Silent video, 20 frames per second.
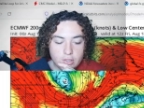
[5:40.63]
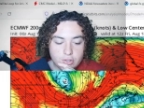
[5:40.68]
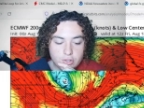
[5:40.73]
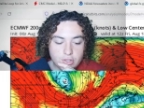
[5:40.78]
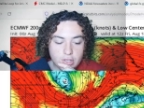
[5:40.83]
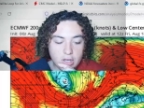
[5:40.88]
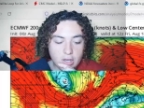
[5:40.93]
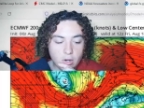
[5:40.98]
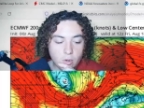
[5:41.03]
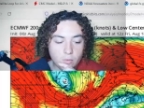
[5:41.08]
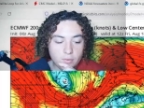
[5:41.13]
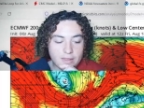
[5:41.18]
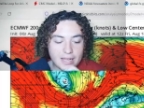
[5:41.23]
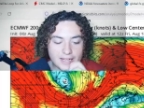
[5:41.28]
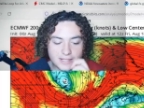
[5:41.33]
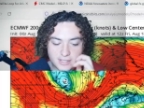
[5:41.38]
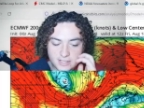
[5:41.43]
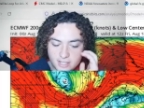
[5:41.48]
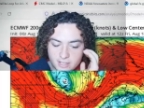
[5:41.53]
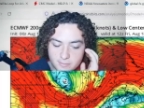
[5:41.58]
So
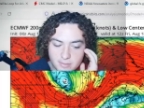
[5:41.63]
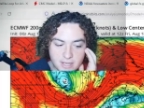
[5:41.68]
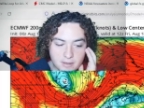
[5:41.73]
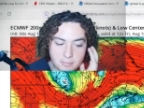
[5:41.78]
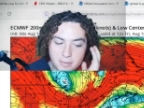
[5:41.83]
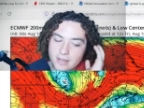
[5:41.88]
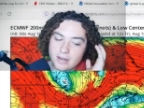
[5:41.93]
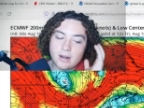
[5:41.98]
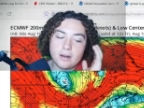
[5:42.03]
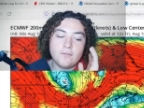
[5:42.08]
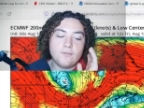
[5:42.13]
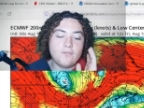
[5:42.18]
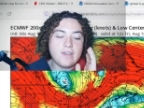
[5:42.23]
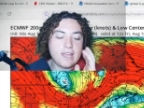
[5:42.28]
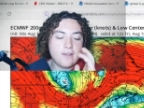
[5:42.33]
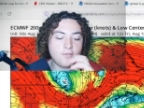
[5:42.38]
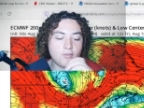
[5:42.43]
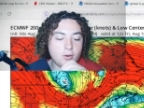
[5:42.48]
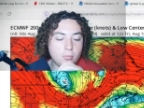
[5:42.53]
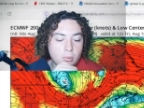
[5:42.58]
that's going to be a bit
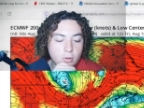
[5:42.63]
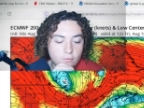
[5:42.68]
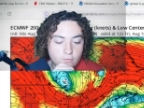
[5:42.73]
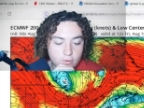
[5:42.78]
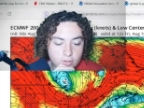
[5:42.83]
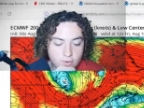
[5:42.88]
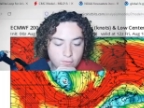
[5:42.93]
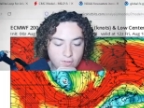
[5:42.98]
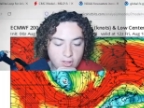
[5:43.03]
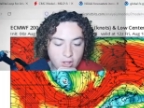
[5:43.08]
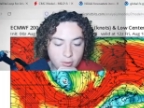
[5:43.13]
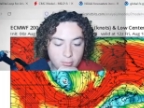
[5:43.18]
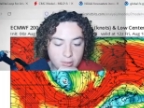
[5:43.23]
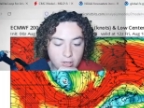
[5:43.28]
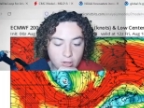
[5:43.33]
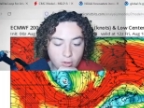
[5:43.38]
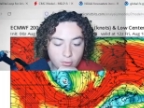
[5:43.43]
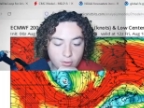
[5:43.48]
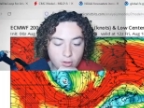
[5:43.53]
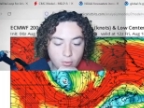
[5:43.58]
unfavorable for
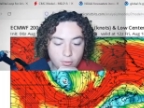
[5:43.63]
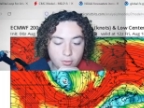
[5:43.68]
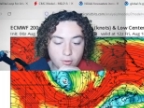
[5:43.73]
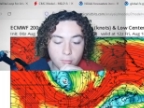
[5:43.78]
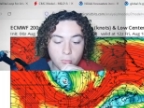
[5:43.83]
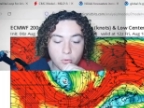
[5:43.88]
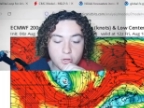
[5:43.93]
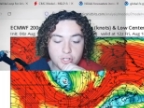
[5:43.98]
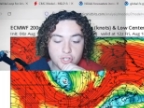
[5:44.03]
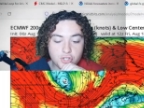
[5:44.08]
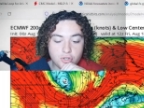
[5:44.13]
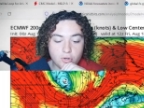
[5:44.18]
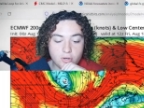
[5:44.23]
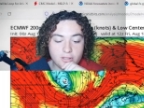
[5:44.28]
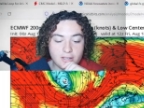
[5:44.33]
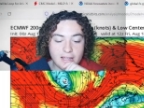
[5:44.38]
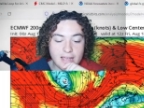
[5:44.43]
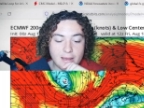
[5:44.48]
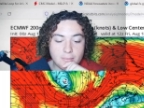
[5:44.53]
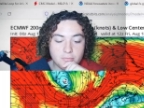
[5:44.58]
development, although the moisture
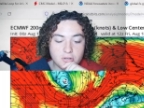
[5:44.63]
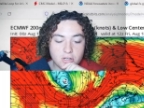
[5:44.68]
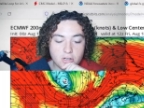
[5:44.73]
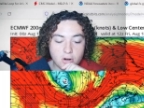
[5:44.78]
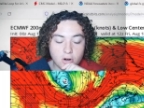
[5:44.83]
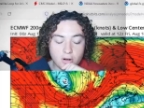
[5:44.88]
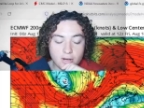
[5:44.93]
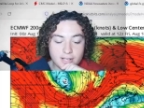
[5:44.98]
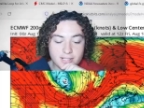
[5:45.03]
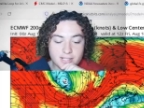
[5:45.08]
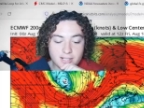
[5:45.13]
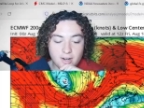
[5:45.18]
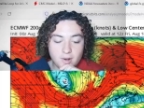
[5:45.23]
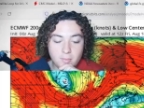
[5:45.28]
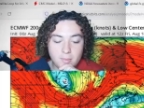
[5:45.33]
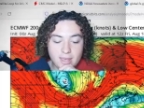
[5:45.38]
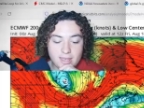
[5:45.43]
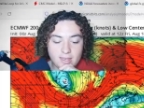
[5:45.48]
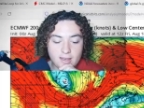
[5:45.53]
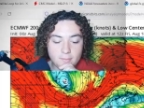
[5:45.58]
in the MDR is going
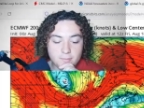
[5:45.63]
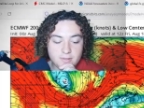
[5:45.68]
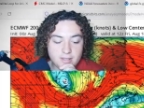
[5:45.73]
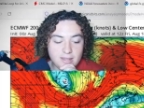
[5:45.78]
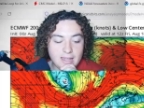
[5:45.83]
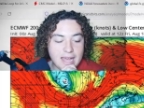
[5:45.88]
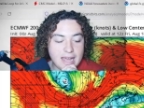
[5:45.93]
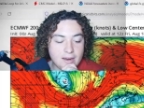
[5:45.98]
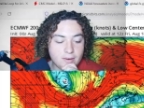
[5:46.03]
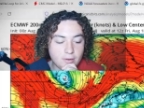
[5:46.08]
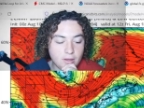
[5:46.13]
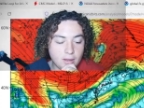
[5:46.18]
to make up to that,